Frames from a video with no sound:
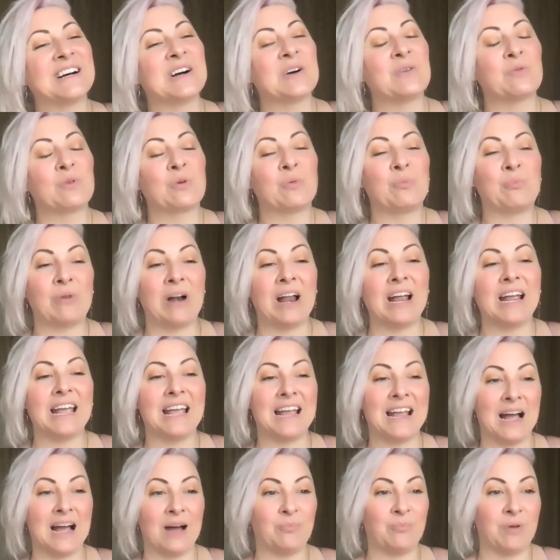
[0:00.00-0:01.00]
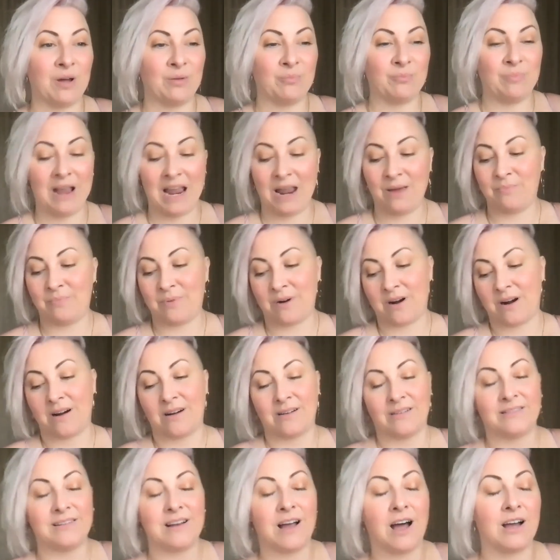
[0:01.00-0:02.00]
We're breaking up on
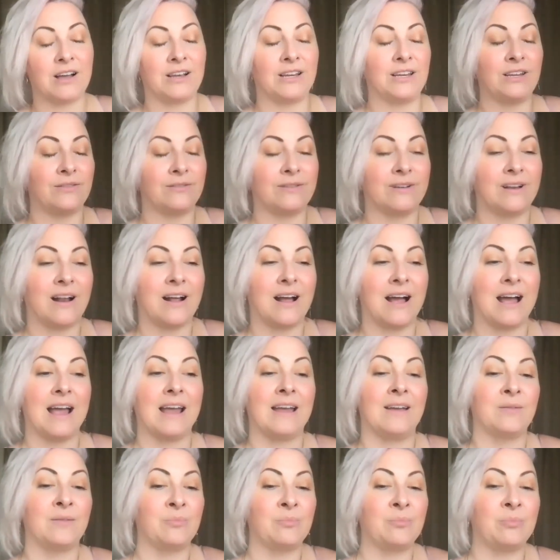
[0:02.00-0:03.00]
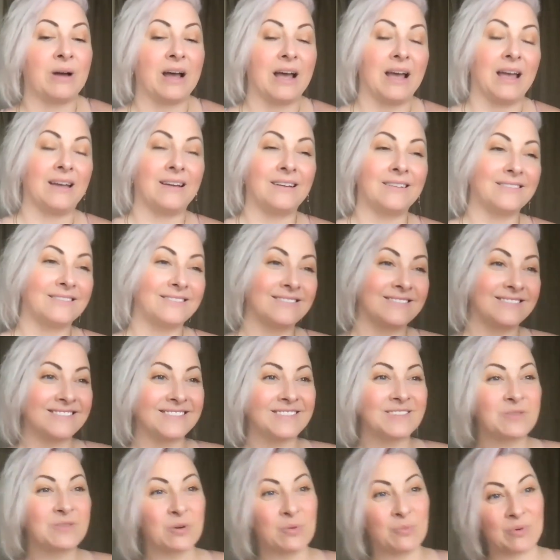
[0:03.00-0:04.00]
paper, not you and I, but
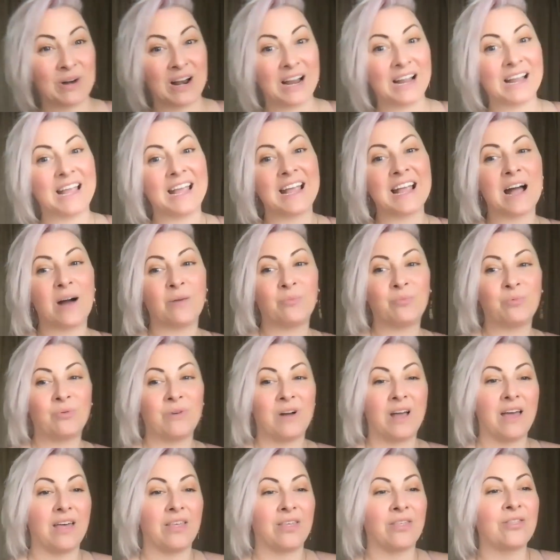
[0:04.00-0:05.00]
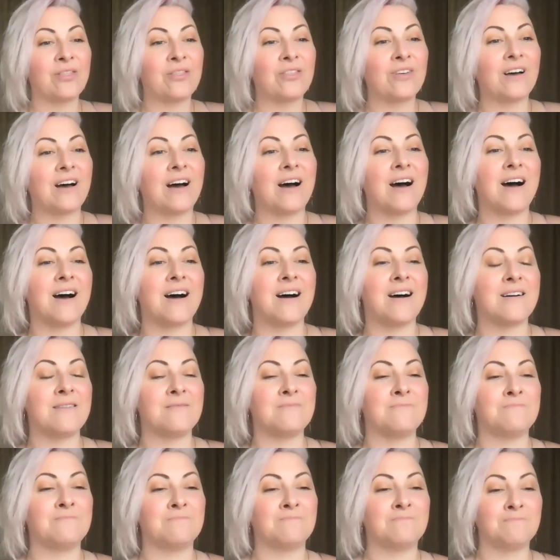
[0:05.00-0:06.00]
we're breaking up with
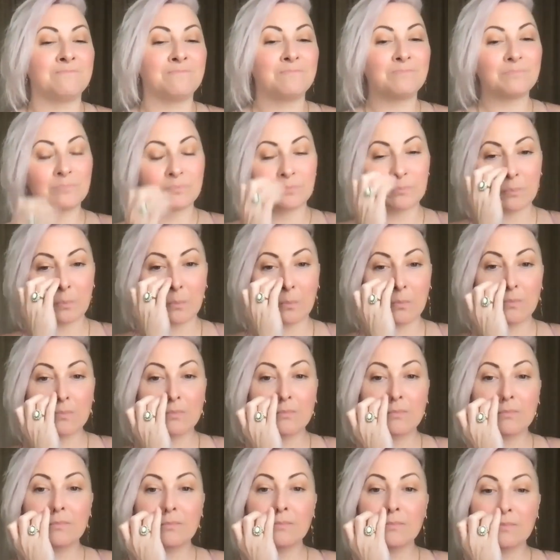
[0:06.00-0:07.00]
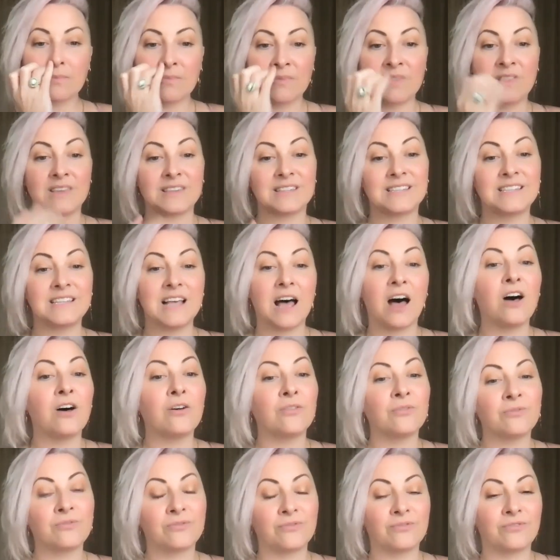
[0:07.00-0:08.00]
the
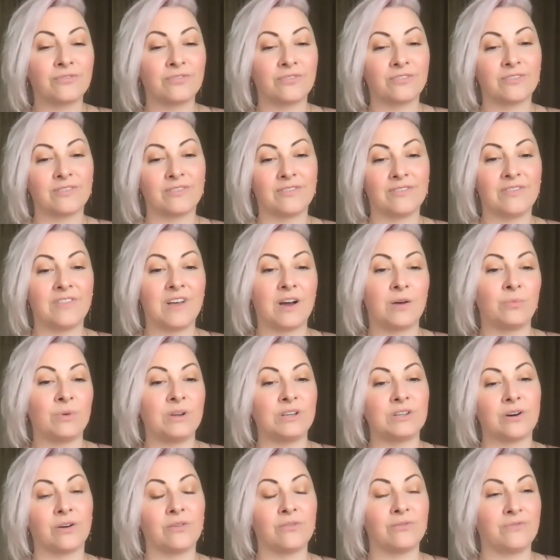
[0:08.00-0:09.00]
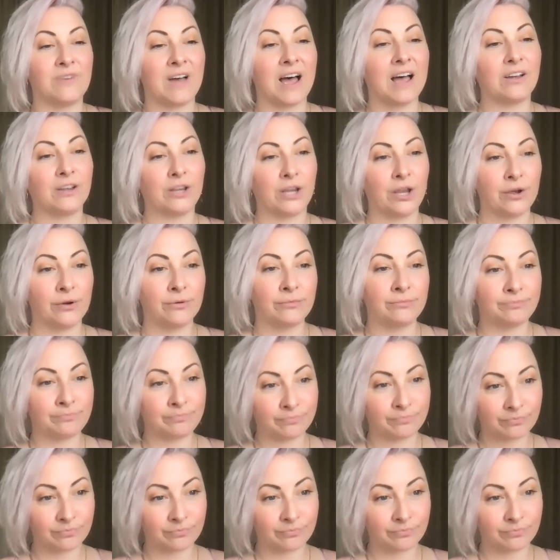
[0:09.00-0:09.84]
self that we don't value.